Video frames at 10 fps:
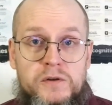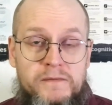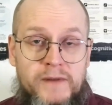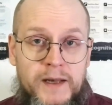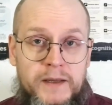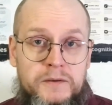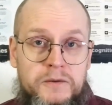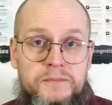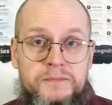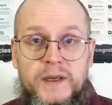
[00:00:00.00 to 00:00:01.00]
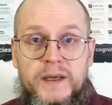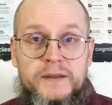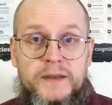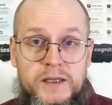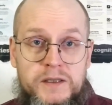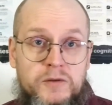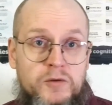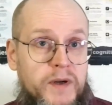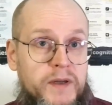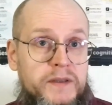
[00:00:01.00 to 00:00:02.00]
values, and as you
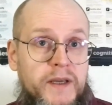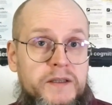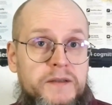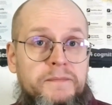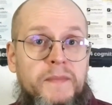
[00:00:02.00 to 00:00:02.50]
might guess,